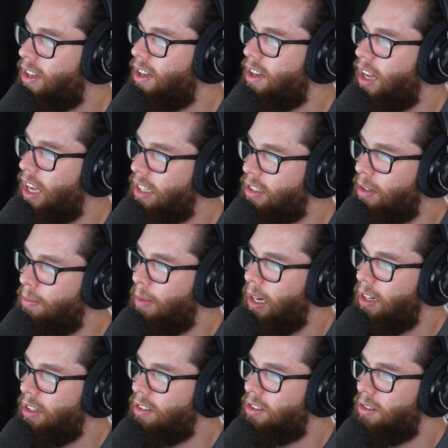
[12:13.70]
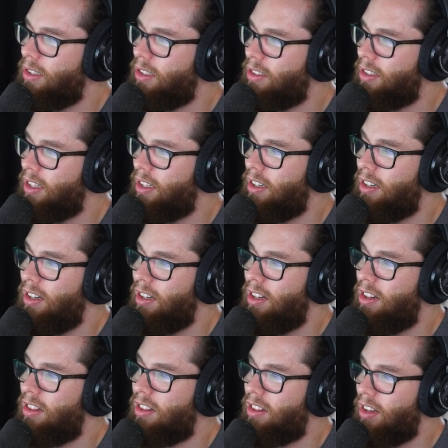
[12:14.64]
estimated to extend
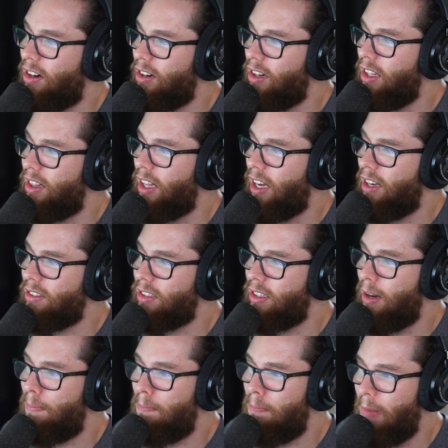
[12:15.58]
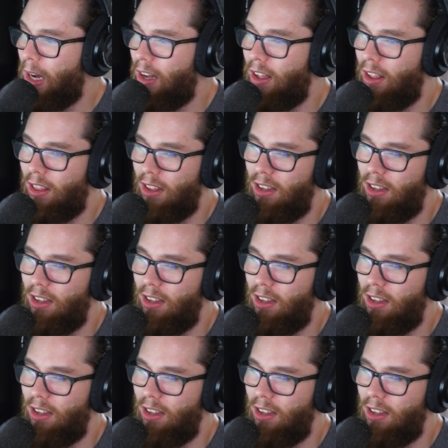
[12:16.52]
thirty thousand dollars a month.